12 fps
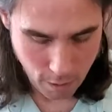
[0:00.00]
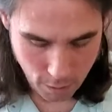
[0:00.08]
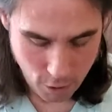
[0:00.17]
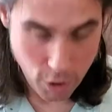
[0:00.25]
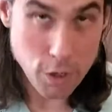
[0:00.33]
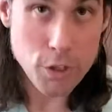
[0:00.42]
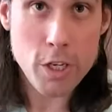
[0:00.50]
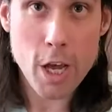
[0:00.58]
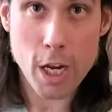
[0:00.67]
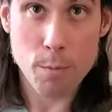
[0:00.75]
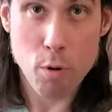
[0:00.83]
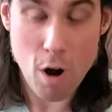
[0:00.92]
So you can see
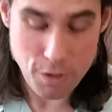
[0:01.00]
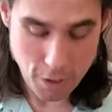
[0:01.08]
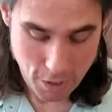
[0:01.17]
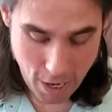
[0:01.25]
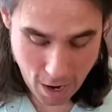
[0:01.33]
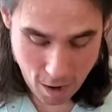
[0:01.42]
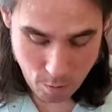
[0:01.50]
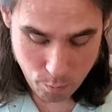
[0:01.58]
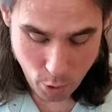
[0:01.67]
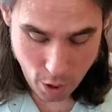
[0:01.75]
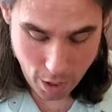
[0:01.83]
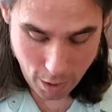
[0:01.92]
I can press it down,
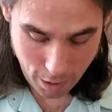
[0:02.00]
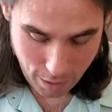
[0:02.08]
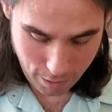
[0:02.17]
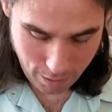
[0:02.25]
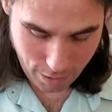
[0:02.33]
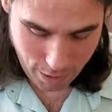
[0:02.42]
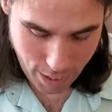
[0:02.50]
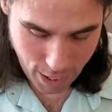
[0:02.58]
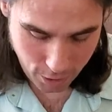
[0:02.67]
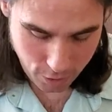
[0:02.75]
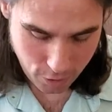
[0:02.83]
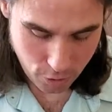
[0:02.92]
but I
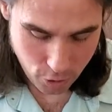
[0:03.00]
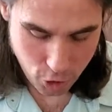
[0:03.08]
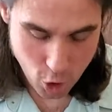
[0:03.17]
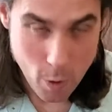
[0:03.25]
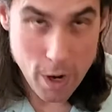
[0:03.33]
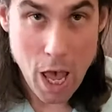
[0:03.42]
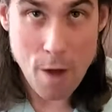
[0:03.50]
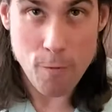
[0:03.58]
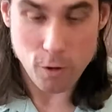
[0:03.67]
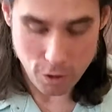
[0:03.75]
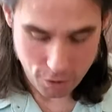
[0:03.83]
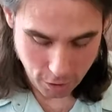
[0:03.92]
can't just do it
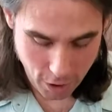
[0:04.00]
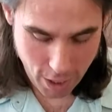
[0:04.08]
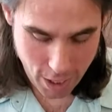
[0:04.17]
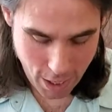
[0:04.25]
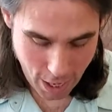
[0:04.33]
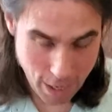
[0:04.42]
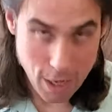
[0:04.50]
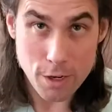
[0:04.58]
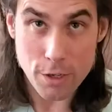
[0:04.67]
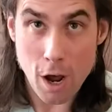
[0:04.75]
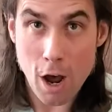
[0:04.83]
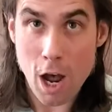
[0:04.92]
effortlessly and
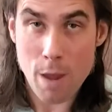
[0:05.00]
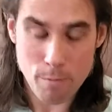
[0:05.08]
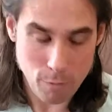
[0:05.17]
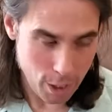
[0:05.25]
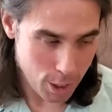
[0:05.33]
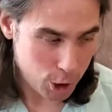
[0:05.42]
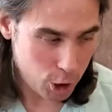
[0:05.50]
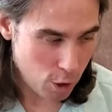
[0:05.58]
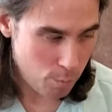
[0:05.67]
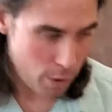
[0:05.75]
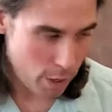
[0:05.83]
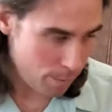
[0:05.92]
in time like it
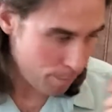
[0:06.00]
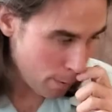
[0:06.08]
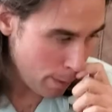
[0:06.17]
should be.